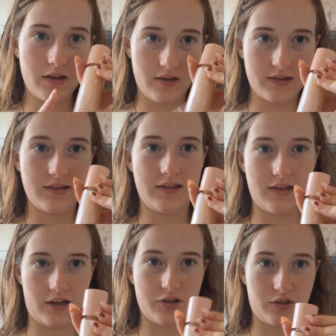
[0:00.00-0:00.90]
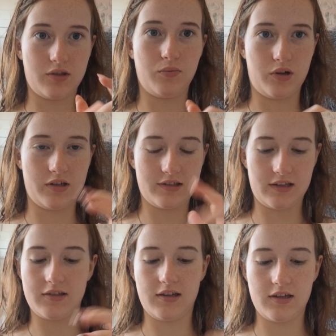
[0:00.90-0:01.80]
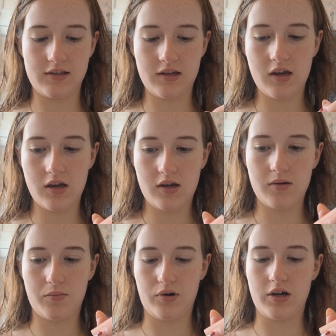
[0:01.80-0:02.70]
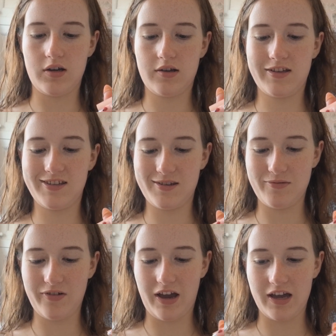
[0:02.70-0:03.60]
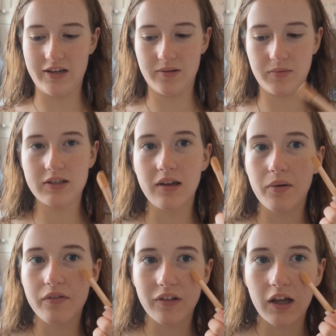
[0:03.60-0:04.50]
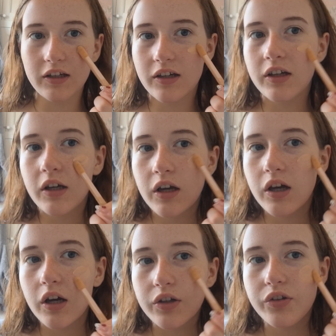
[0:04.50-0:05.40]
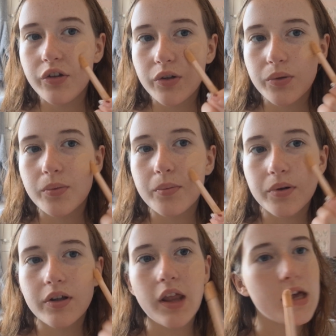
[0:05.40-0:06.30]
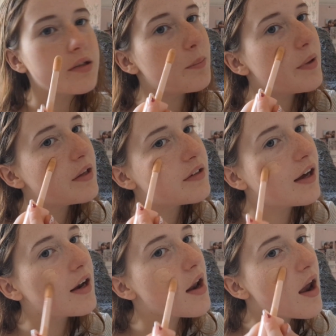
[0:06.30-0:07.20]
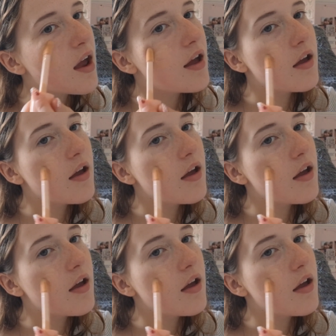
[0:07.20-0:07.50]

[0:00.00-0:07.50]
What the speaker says: This is actually what it says it is, but to be fair, I did mix it with like a dupe that's a bit tanner.